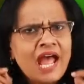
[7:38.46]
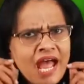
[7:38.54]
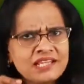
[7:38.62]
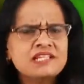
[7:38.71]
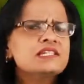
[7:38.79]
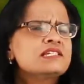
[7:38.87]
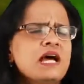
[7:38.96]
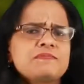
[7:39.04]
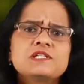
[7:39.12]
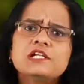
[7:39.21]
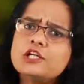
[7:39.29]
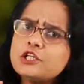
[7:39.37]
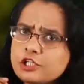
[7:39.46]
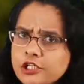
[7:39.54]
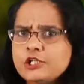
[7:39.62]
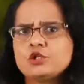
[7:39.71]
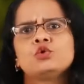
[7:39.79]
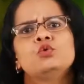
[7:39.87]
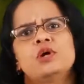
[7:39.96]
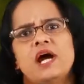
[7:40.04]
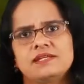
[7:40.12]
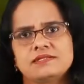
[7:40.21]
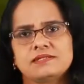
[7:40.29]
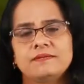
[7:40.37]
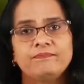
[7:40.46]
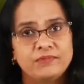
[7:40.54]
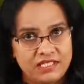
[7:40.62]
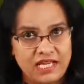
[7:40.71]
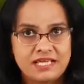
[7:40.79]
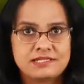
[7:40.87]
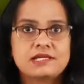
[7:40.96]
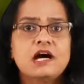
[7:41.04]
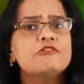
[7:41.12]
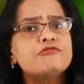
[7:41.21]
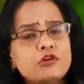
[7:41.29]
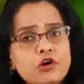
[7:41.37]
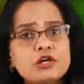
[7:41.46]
And this is absolutely true, guys. Yes, of